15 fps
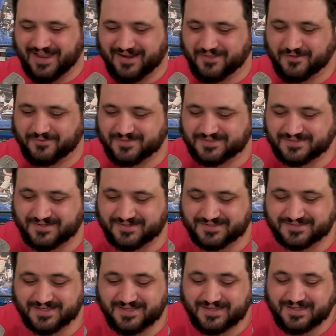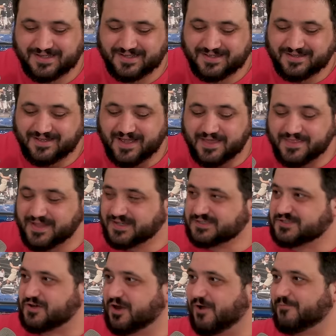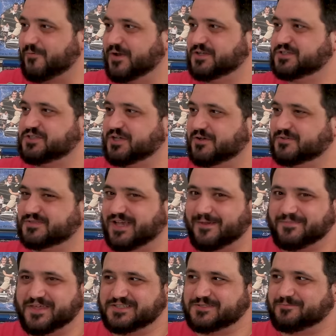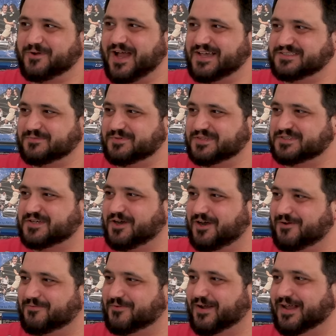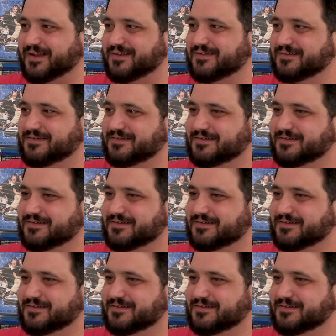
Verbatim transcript: I don't know what the song is. And then his girlfriend shows up. They surprised him with his girlfriend.